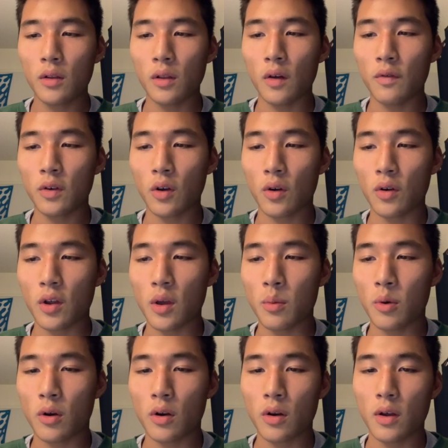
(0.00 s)
Loving our
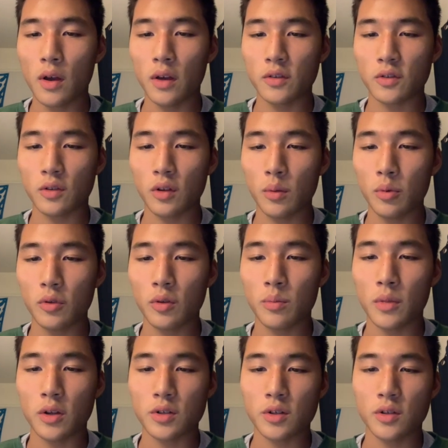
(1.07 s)
neighbor has global
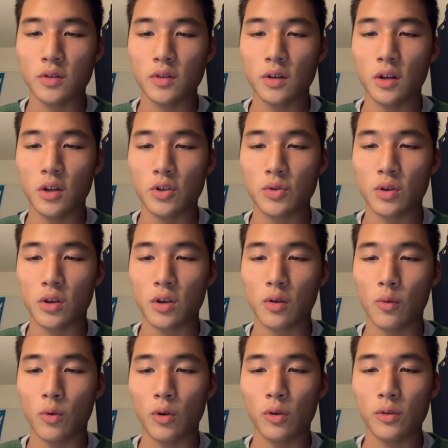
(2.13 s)
dimensions in a
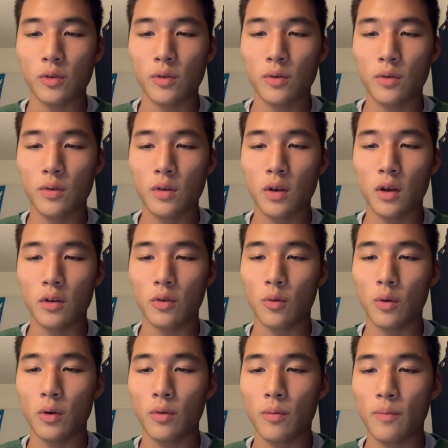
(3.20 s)
shrinking world, end
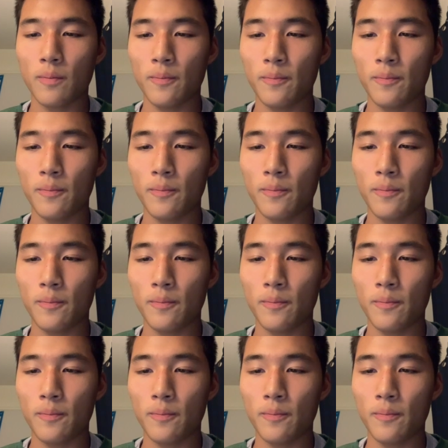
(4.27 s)
quote.